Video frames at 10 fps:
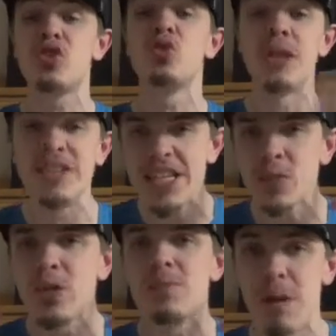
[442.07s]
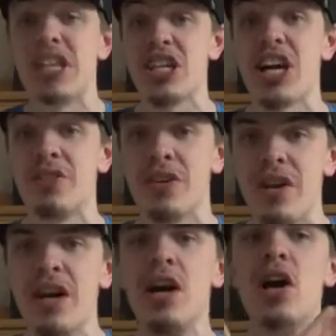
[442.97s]
was great. This was my
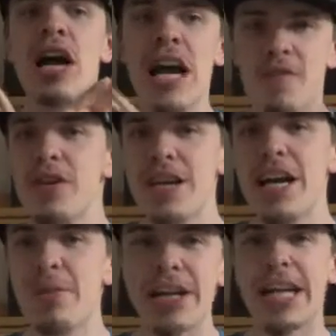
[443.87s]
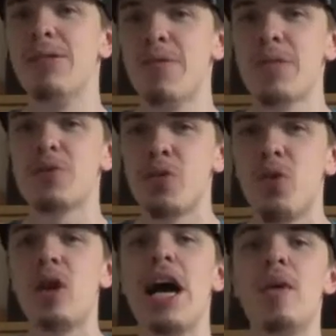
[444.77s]
childhood. Every day when I came home from
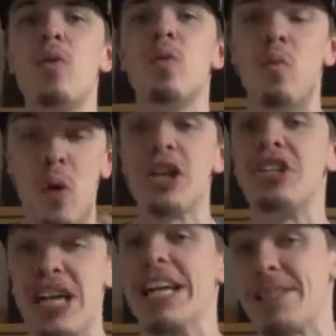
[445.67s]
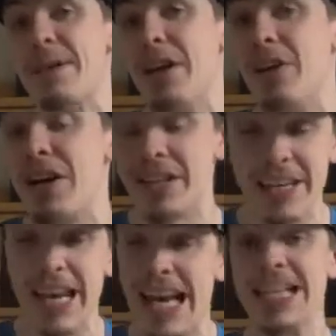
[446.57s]
school, I watched X-Men a lot.
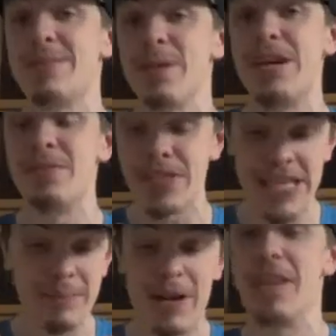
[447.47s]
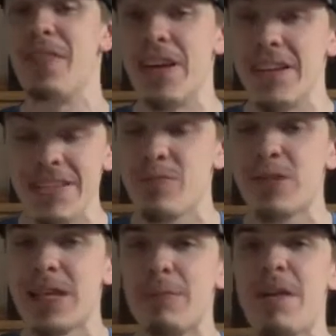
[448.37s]
Like, X-Men was, like, my thing. This
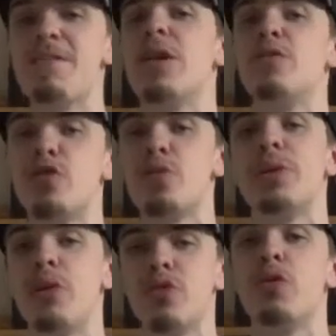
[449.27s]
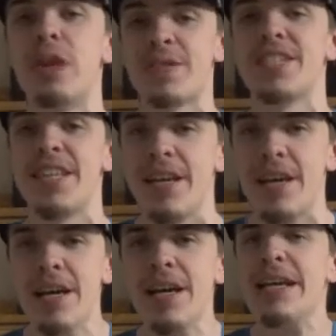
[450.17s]
was, like, my favorite superhero show when I was a kid.
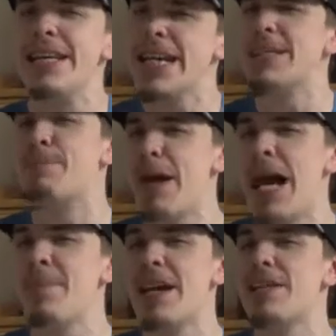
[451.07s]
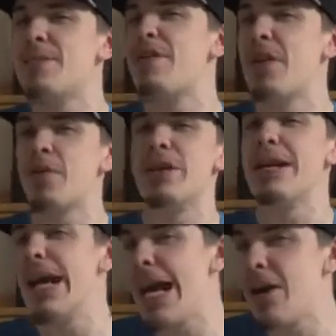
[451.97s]
Yes, Batman is my favorite
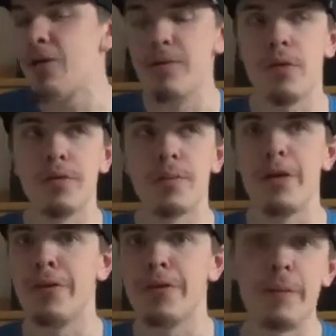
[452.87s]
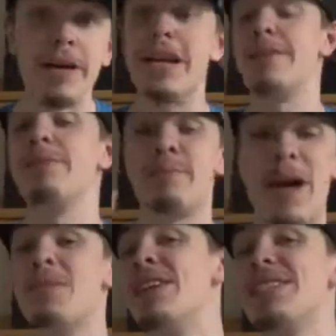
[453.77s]
now. Oh, spoilers. But yeah,
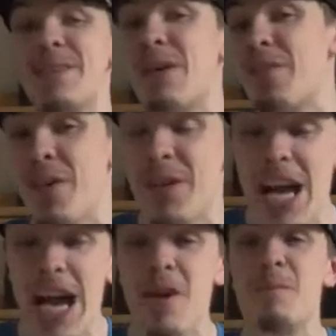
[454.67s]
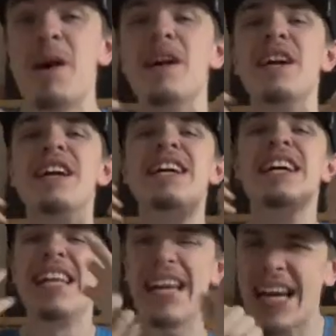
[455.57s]
Batman's, like, my favorite now. But,
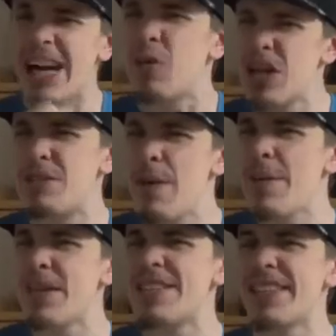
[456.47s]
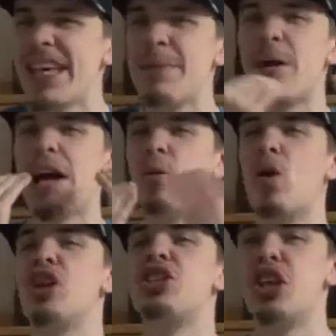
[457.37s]
like, I watched Batman as a kid, but I
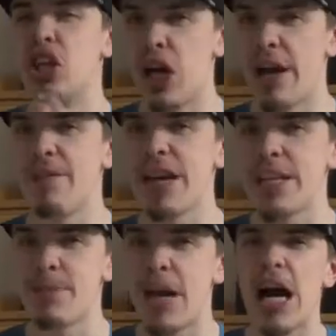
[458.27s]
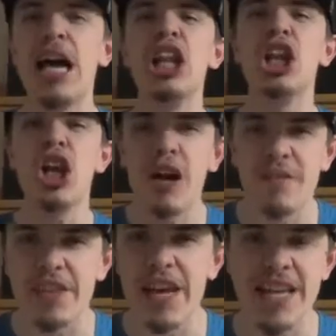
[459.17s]
watched a lot of X-Men. I
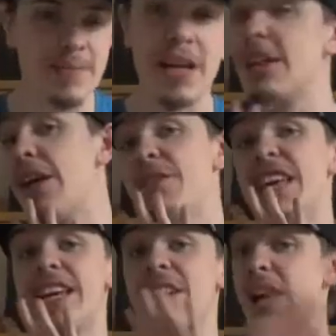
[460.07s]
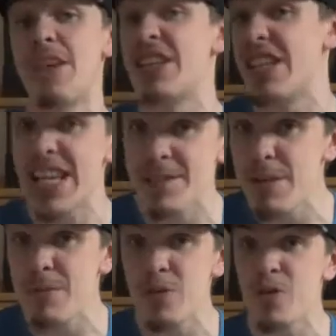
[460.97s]
loved the X-Men. I loved the live-action
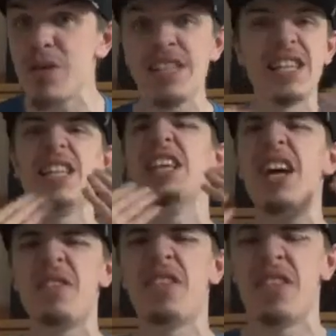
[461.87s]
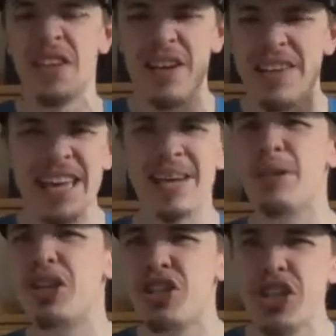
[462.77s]
X-Men movies. I loved the
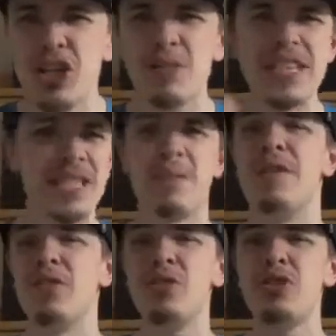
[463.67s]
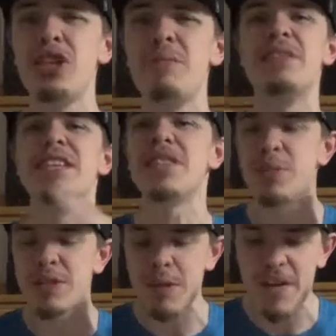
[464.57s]
animated shows, X-Men Evolution. But this
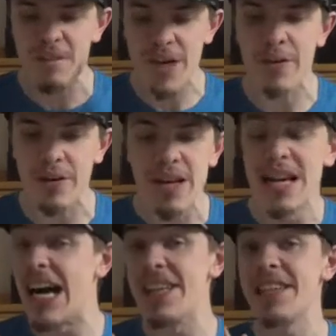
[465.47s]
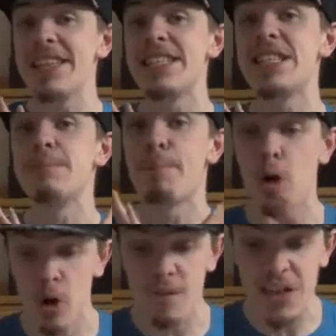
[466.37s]
was my favorite. I think this is
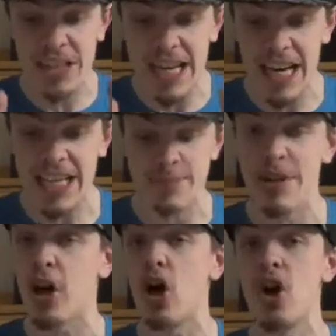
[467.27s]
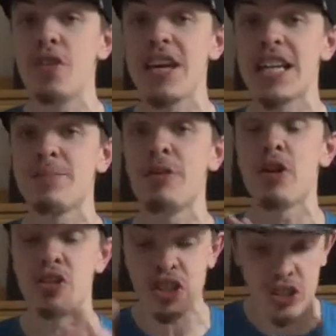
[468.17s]
perfect X-Men. All the X-Men
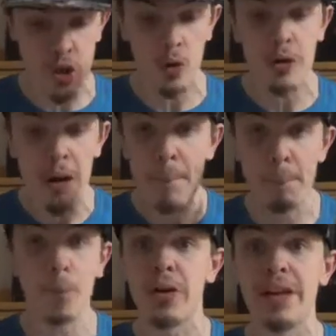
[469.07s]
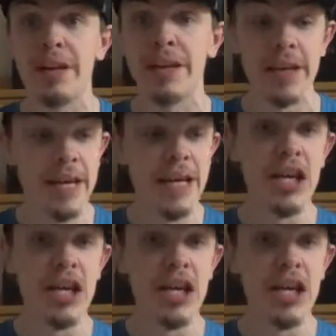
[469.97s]
are just told brilliantly.